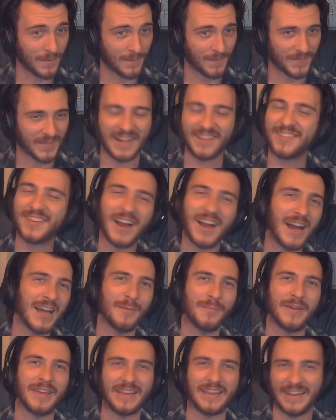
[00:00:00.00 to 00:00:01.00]
It's gotta
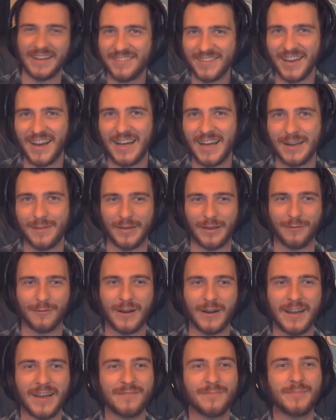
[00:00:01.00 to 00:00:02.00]
be. It's gotta be,
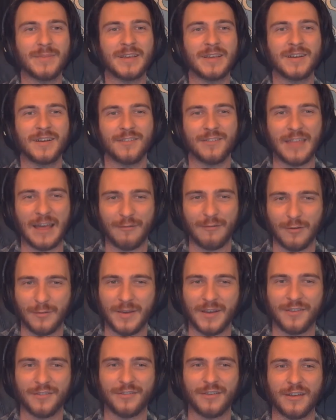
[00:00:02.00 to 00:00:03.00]
right? Because that would
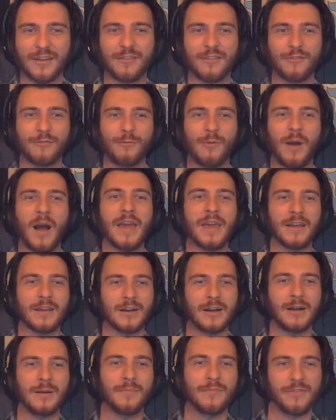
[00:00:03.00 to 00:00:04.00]
make sense why it
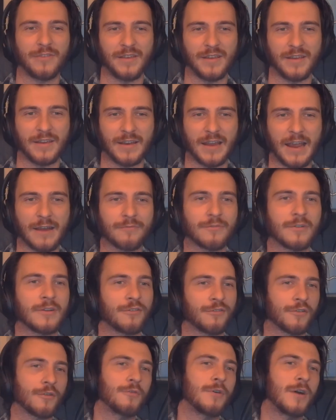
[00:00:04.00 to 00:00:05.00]
comes in every
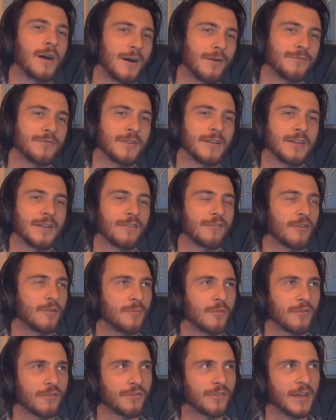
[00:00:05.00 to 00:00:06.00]
so often. It's
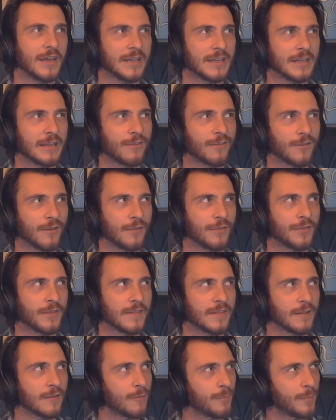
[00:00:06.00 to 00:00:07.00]
almost like it's something
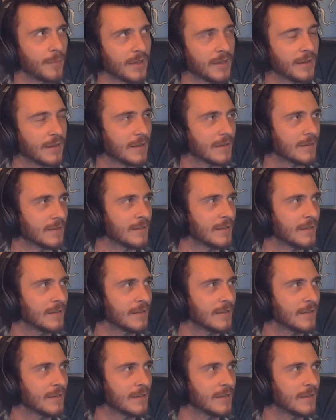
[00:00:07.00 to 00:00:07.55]
that's being